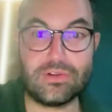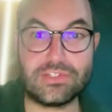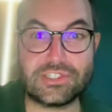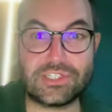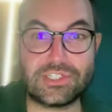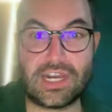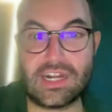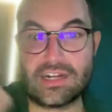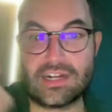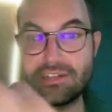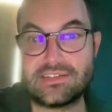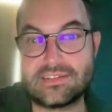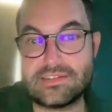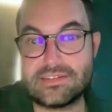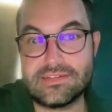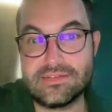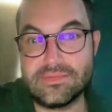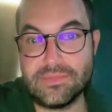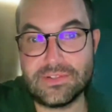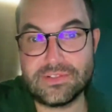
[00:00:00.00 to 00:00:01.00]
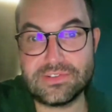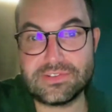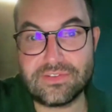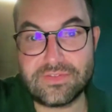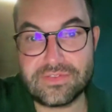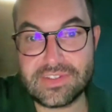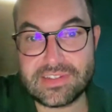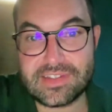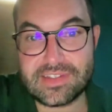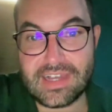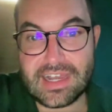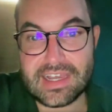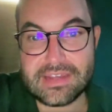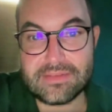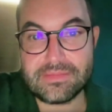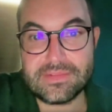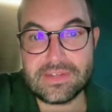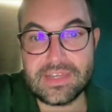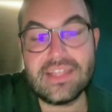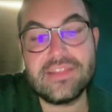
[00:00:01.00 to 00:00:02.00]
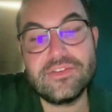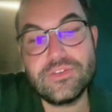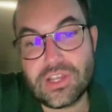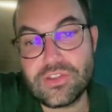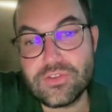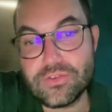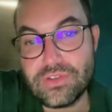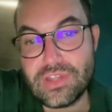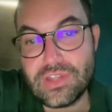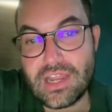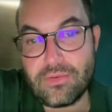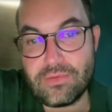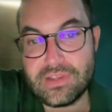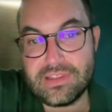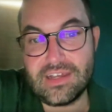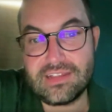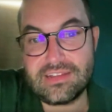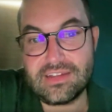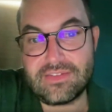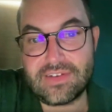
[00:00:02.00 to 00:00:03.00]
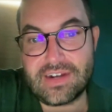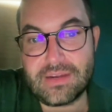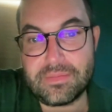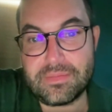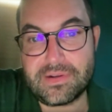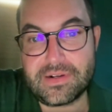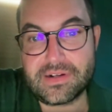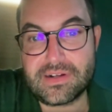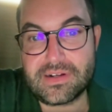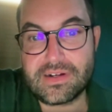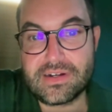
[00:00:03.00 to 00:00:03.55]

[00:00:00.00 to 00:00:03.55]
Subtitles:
charts most of the time, and you can do that with Datawrapper.